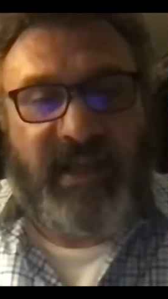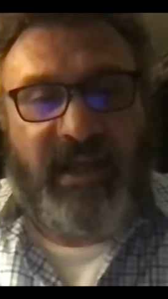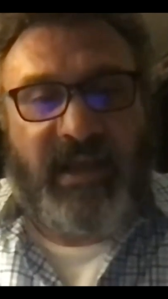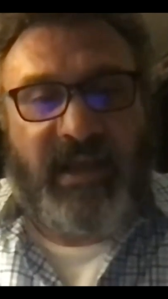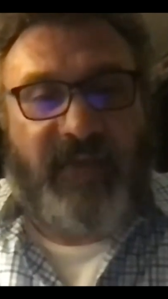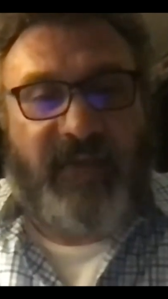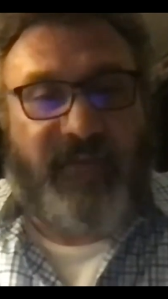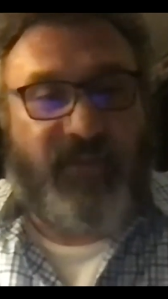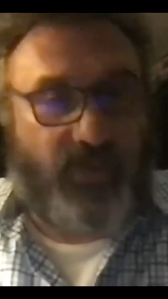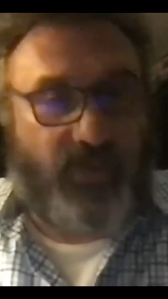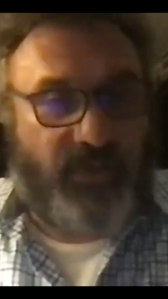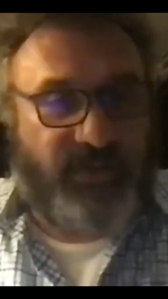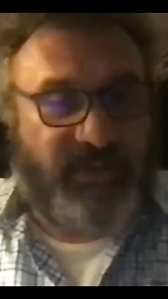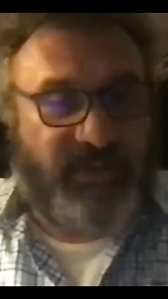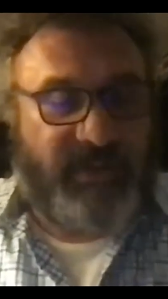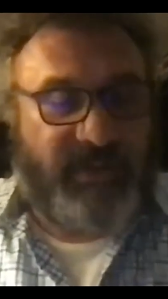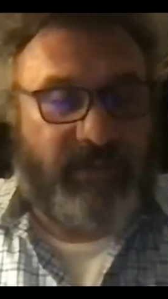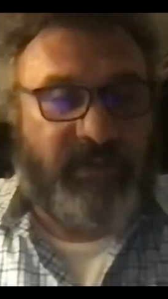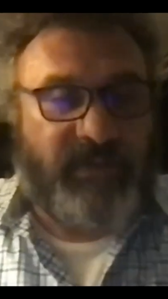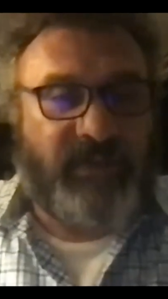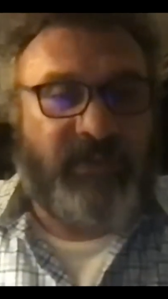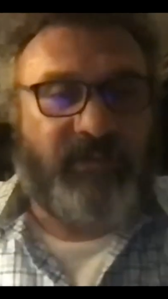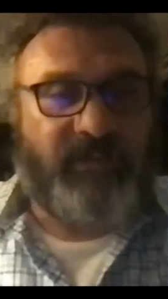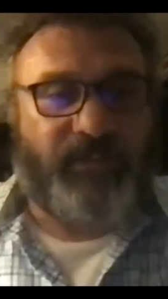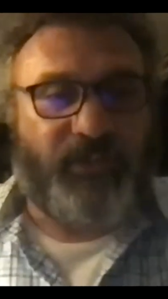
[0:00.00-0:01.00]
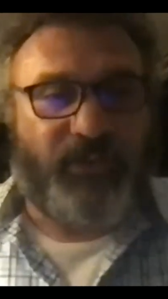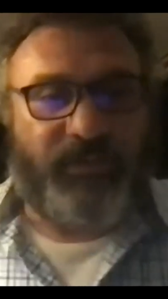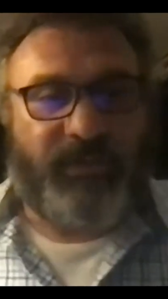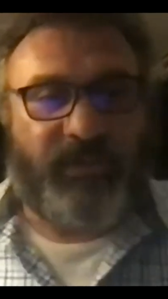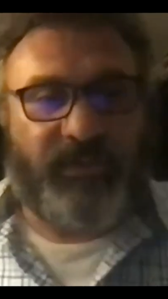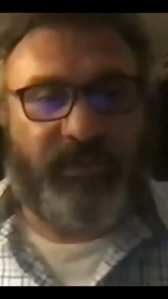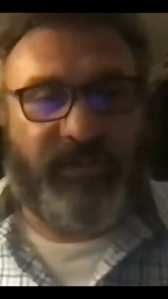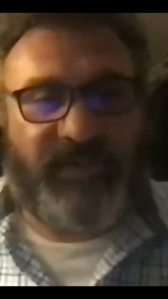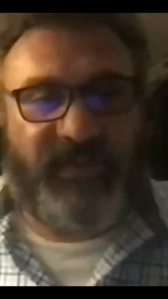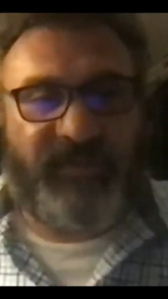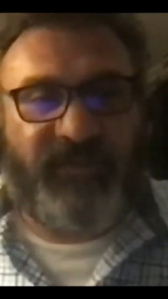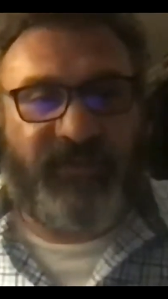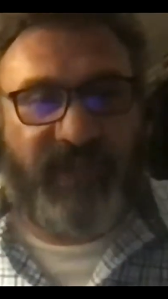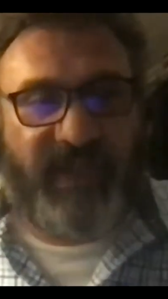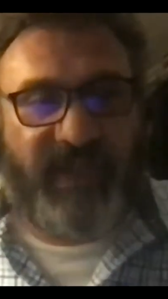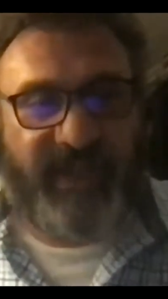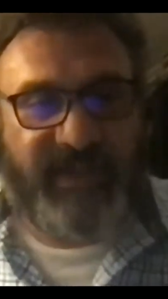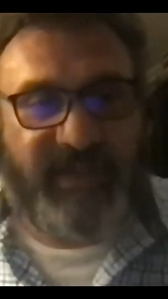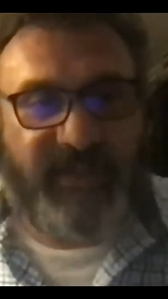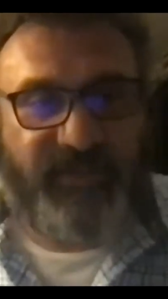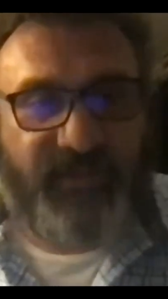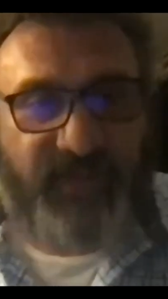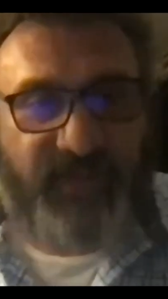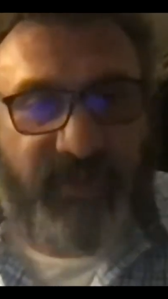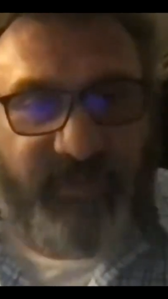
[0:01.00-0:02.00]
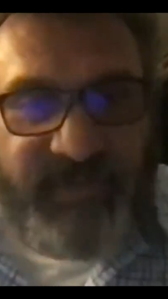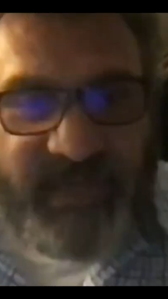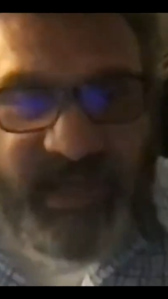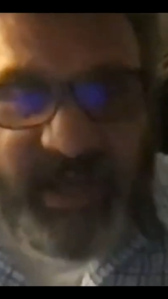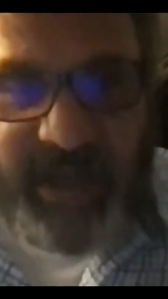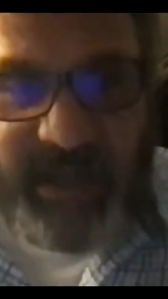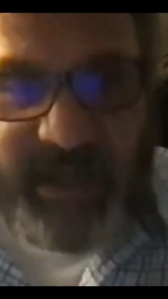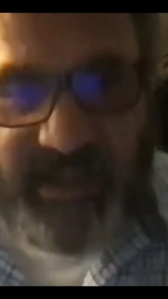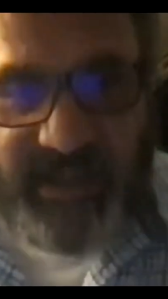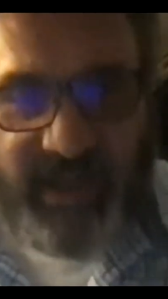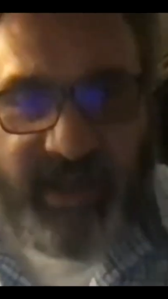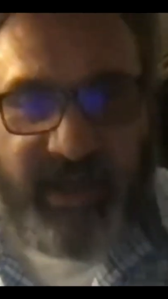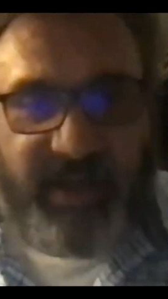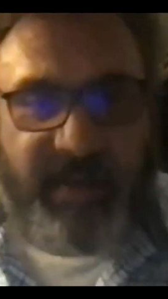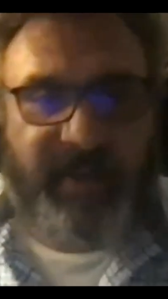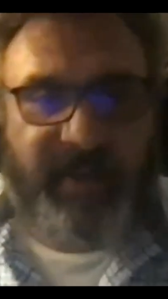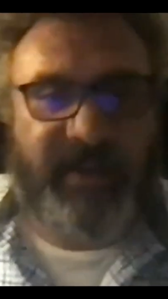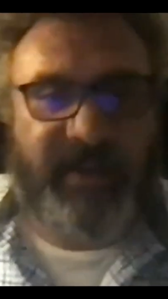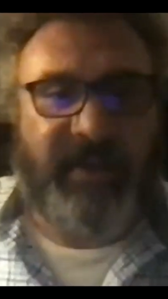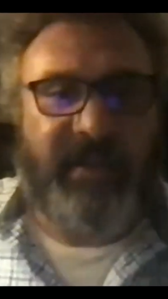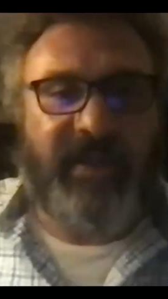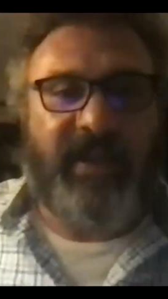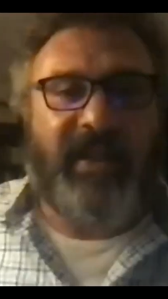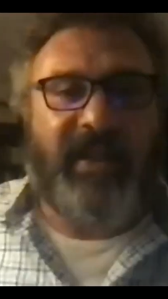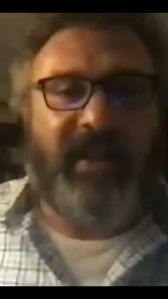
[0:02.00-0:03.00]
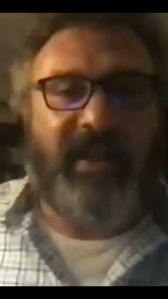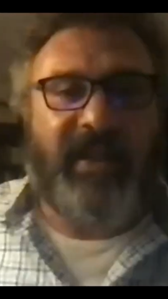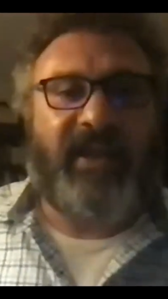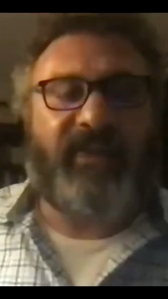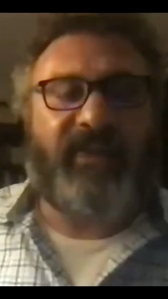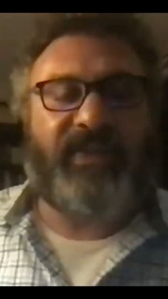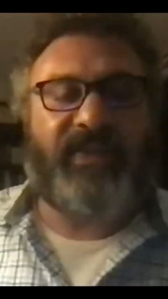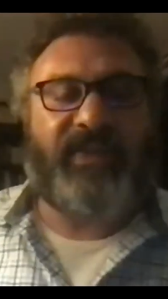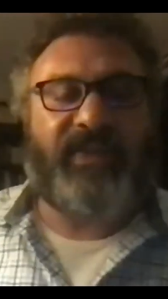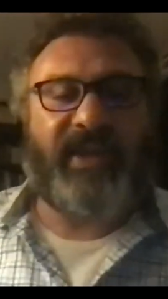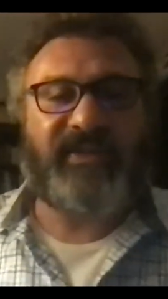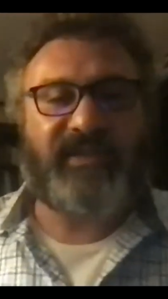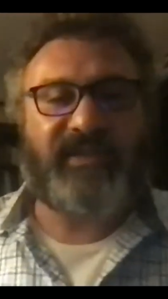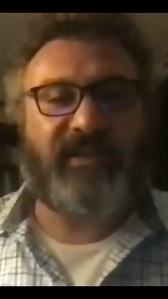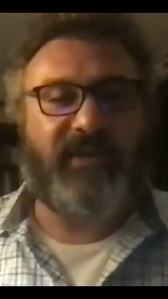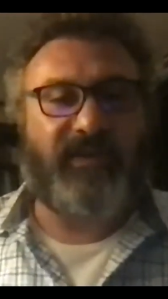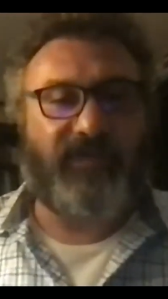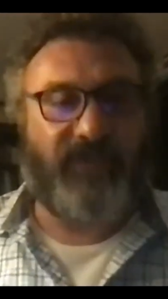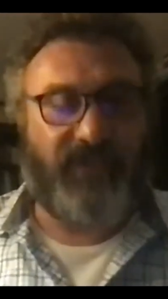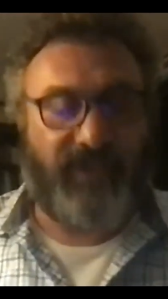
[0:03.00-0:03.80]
Of course, Buber was a philosopher of dialogue, and that's,